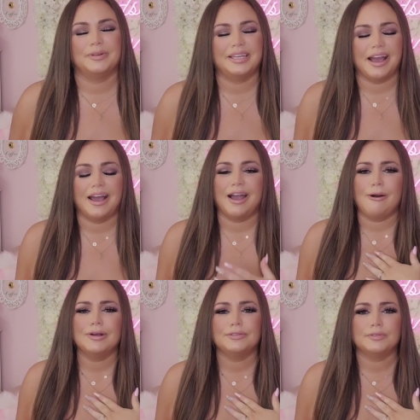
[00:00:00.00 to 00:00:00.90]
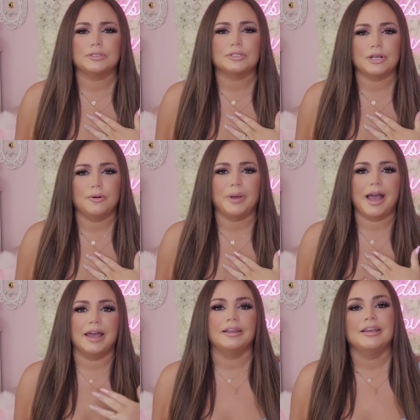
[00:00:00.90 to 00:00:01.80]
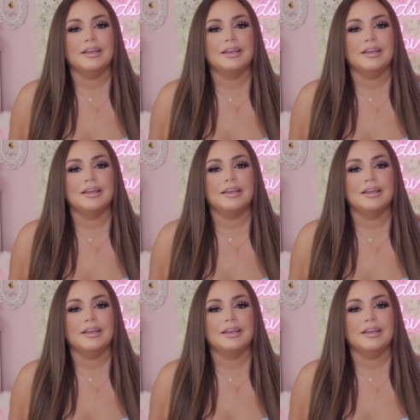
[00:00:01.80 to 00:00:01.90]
But yeah, I always feel so bad,